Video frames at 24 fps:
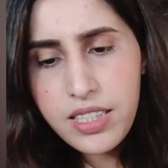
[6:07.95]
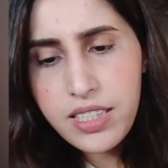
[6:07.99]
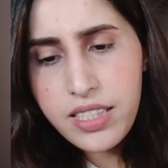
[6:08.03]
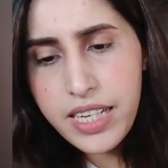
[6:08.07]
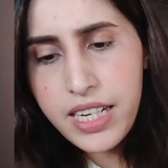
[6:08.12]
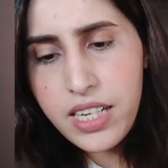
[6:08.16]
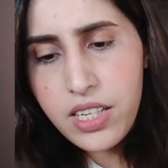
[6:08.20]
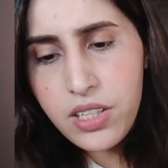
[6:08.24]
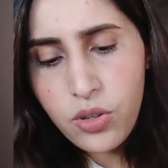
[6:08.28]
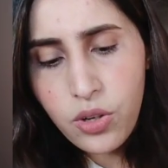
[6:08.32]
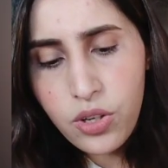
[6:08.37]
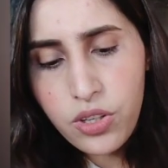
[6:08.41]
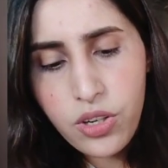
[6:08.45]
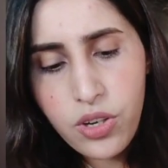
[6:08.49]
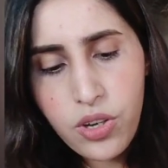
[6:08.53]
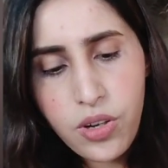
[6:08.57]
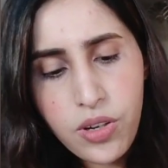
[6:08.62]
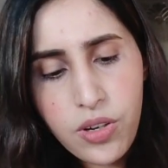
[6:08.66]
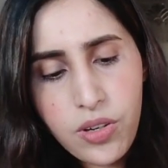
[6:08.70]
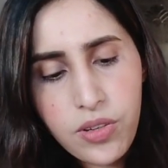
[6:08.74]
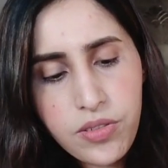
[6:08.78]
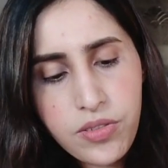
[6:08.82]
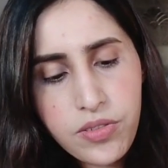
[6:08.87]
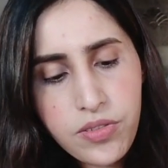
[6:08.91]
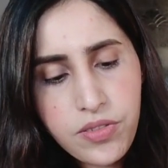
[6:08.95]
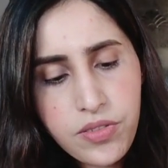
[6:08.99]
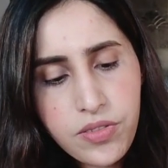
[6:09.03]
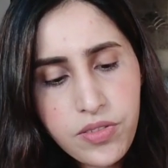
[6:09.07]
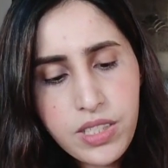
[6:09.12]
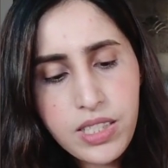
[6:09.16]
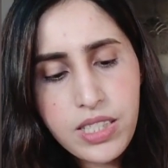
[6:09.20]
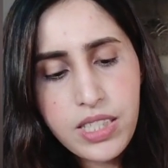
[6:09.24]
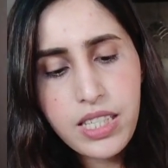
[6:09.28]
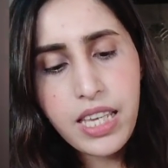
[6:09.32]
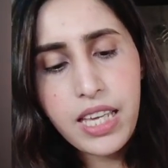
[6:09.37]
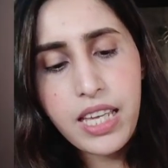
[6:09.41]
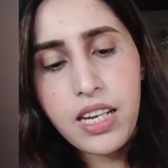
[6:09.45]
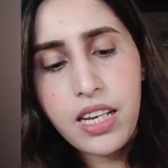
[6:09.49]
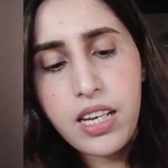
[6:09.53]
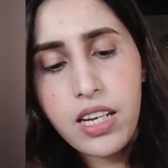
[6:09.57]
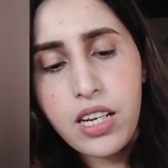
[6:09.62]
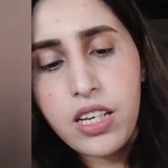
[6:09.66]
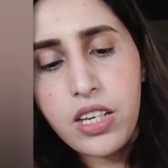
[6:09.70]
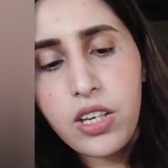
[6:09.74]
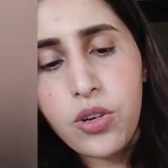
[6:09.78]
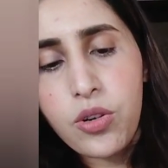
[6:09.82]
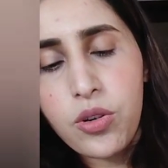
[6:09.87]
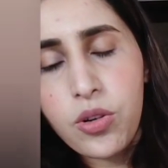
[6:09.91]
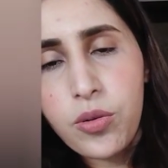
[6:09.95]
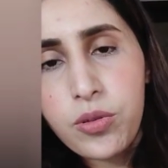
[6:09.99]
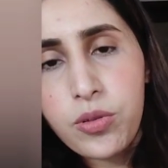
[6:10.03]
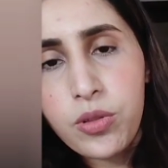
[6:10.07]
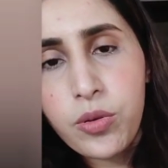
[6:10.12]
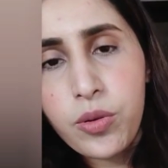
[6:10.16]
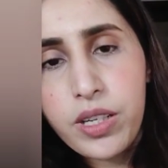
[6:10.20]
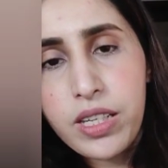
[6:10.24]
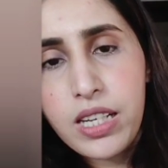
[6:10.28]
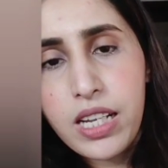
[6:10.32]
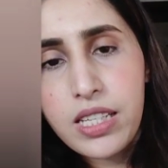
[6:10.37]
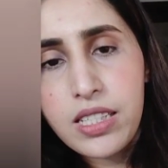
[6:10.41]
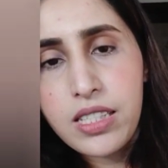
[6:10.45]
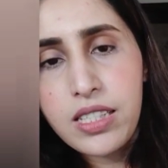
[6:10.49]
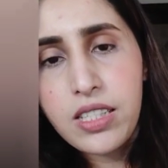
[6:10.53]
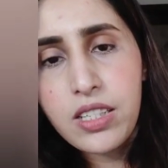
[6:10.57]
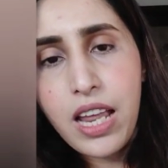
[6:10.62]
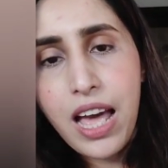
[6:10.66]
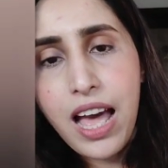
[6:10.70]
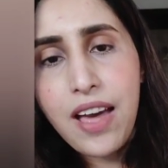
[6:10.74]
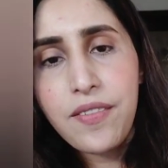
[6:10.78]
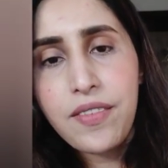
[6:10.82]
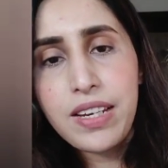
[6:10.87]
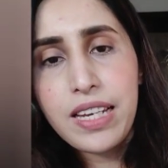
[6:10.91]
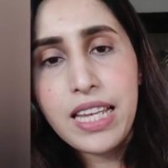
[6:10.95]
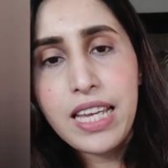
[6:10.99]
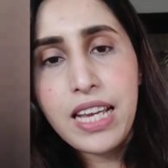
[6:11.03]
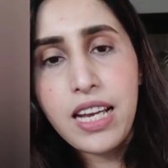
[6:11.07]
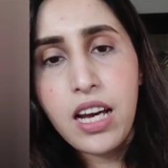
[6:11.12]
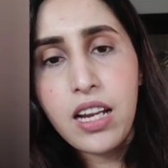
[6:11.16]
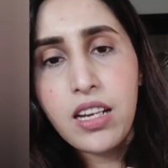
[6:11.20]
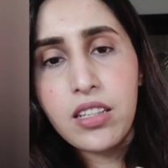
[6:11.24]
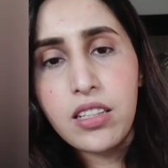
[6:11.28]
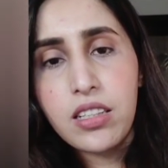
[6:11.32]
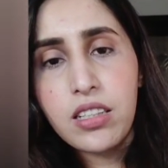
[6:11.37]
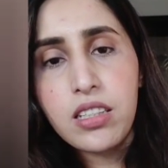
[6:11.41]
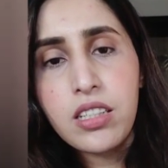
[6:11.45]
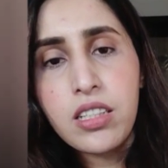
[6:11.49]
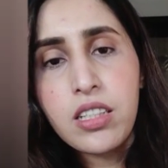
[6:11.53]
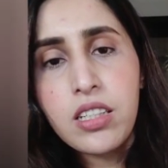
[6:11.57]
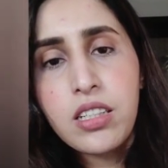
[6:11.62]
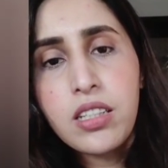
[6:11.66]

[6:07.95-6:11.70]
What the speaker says: tint on your skin, though it doesn't have any color,